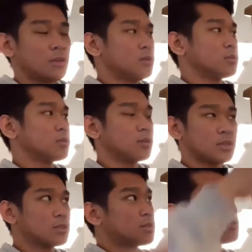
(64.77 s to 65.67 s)
So
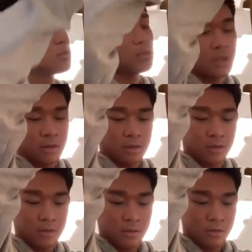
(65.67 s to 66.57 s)
let's
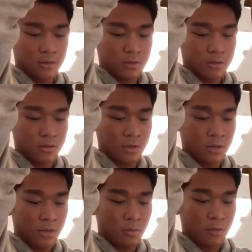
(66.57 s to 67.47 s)
tune it a
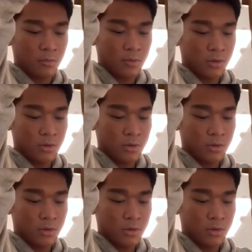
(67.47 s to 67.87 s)
little bit more.